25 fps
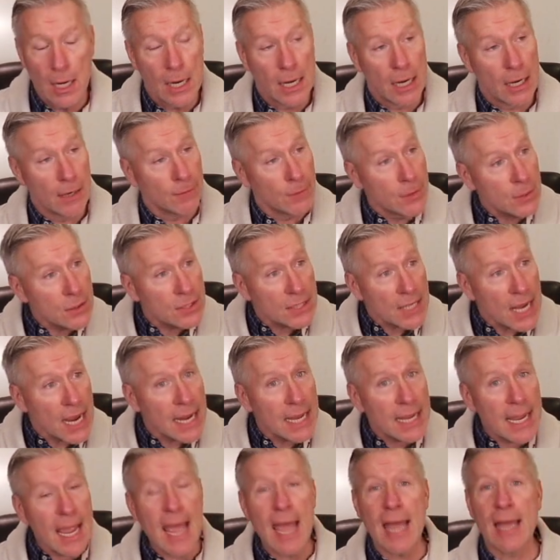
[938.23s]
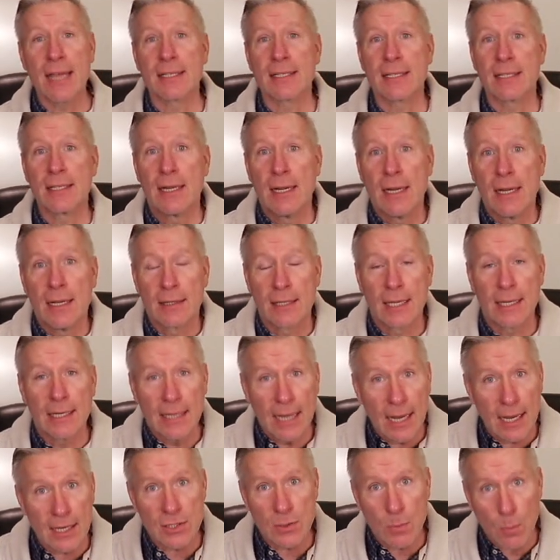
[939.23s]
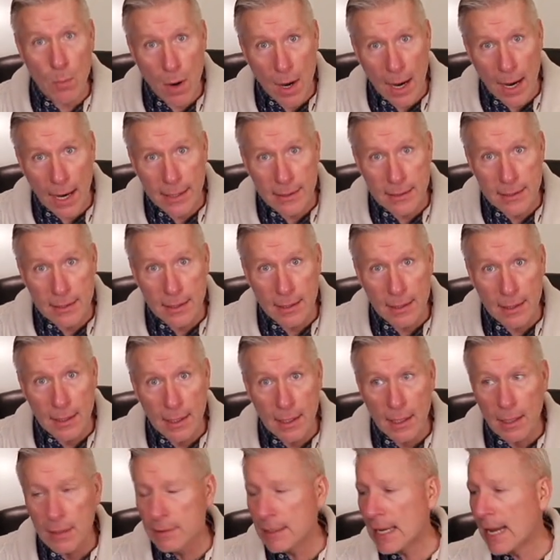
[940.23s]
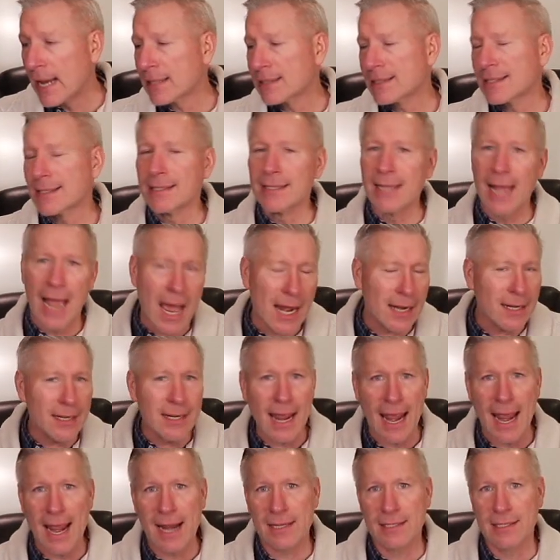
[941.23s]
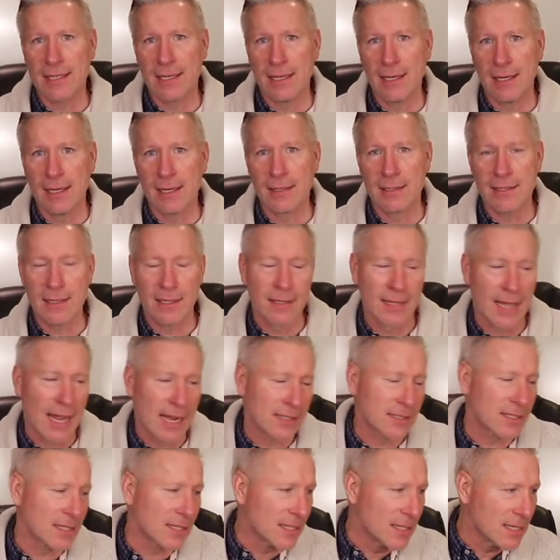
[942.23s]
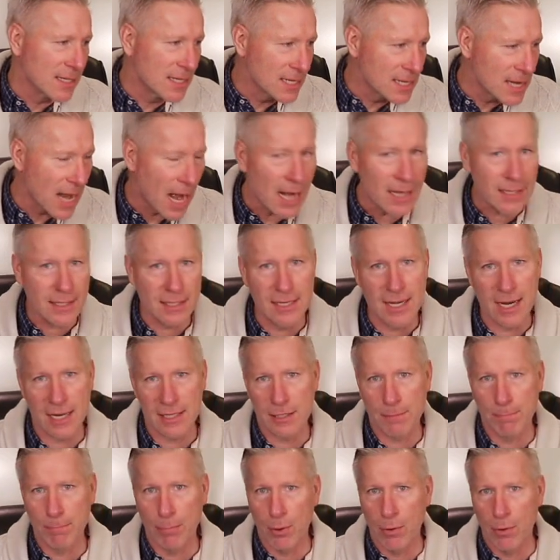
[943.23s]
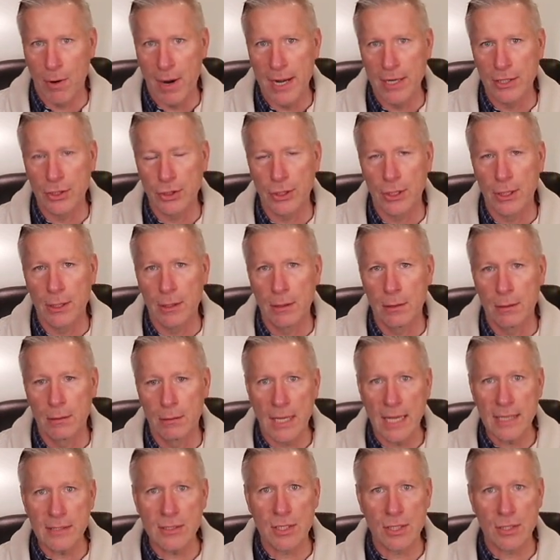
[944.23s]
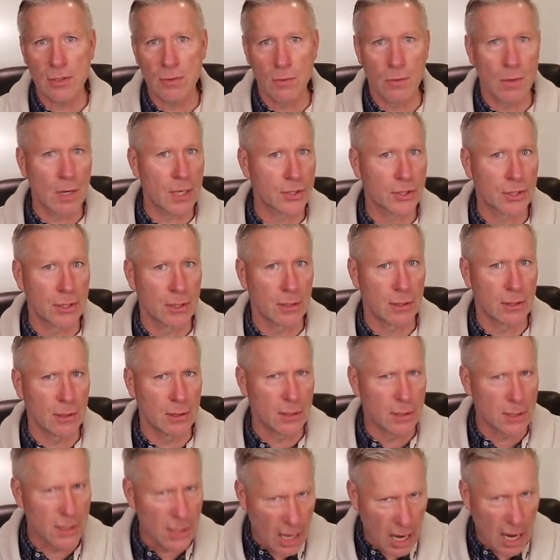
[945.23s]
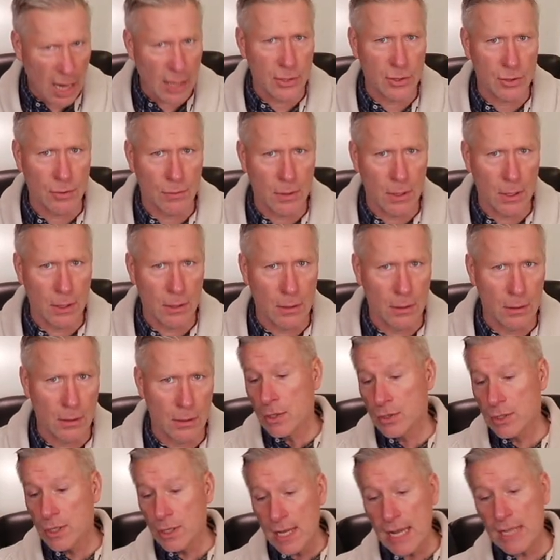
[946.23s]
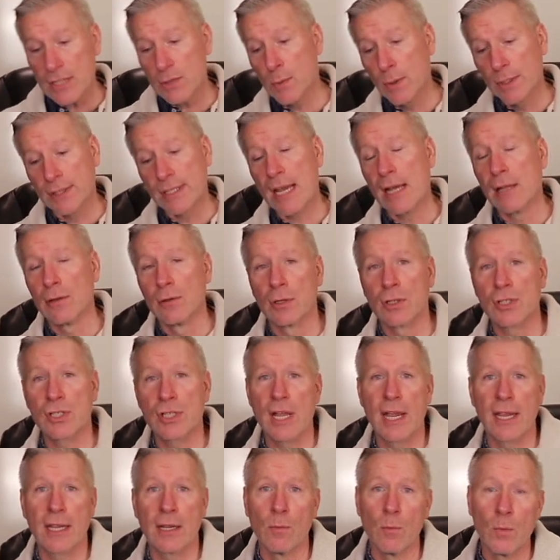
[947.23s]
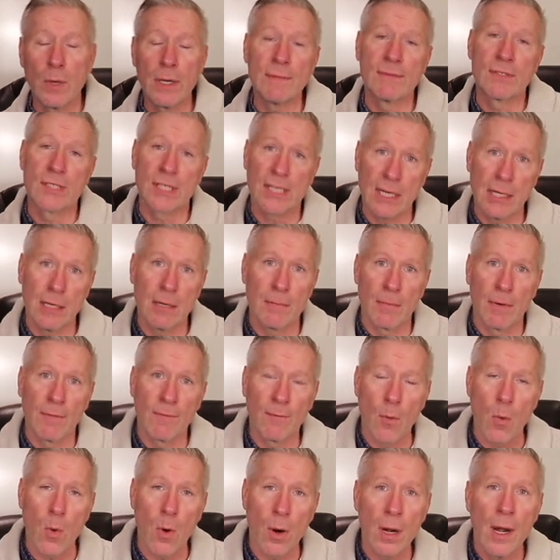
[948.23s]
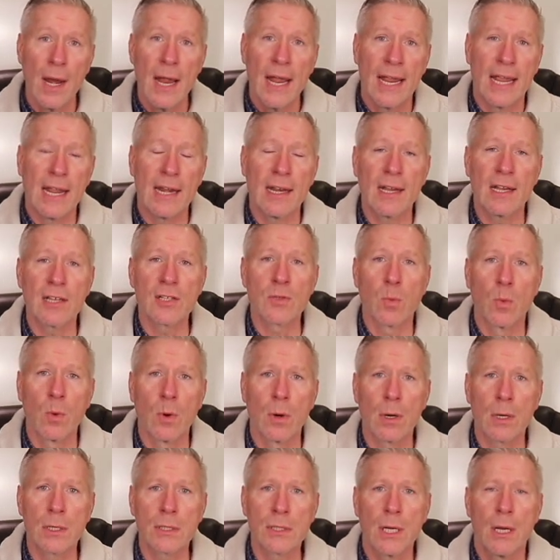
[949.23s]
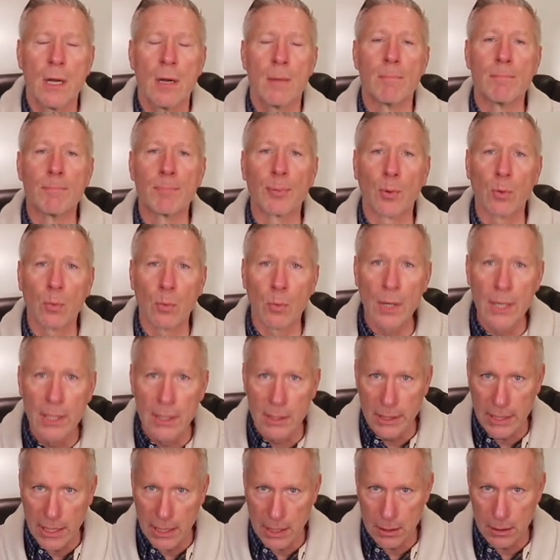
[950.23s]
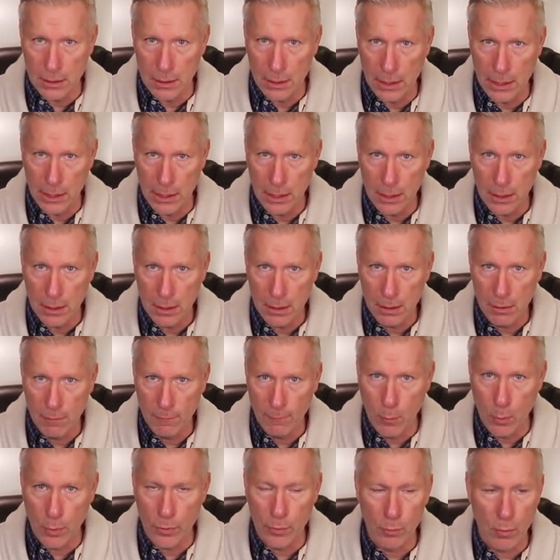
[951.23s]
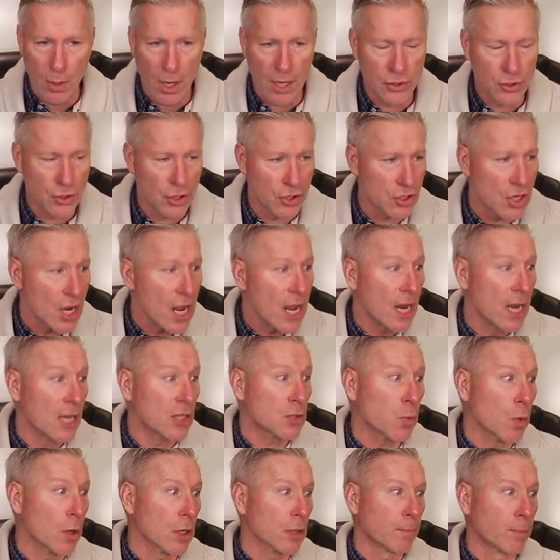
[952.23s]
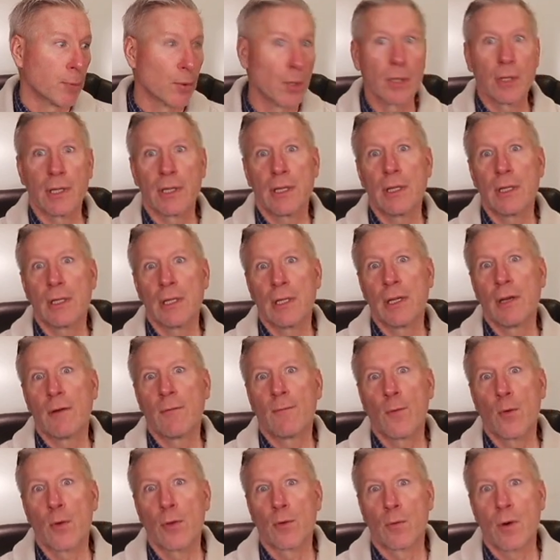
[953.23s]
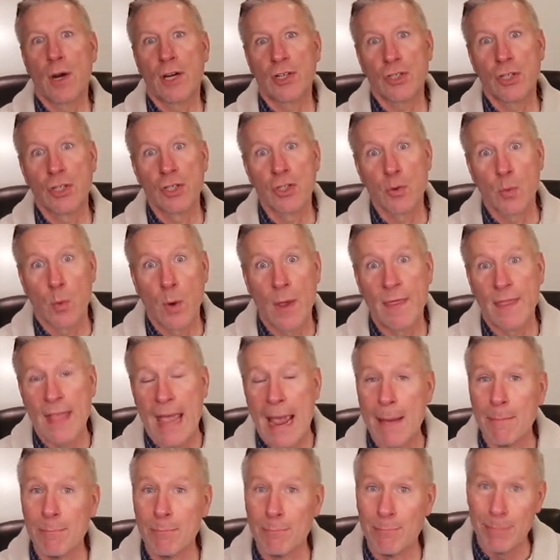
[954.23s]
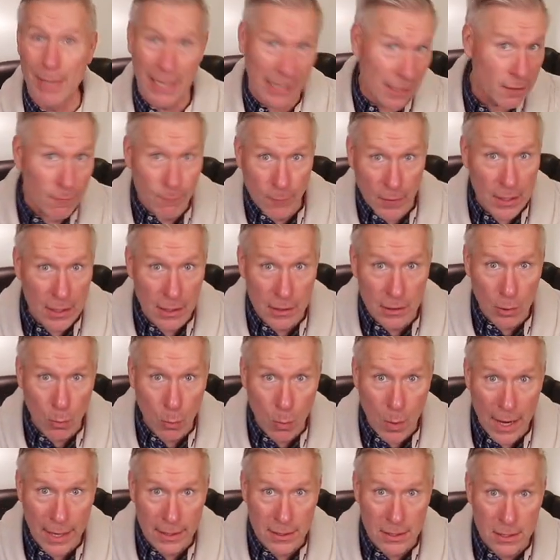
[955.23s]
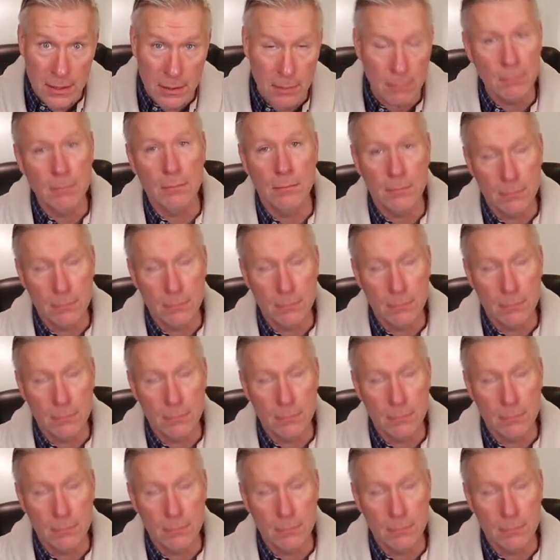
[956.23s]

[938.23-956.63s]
If you say yes, then guess what? That's not an accident. That's not desperation. That's the Russian doctrine. So that's what that looks like, and we've seen it before. It has worked brilliantly for the Russians. It's worked brilliantly for the Russians when that benefited the West.